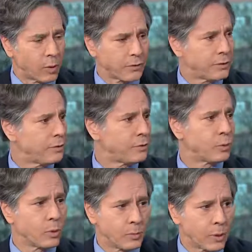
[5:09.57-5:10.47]
Russians
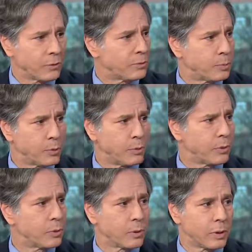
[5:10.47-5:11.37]
who are opponents of Putin,
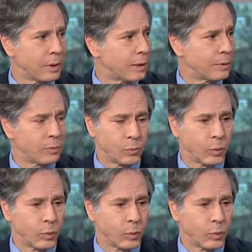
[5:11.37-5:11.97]
who are, uh,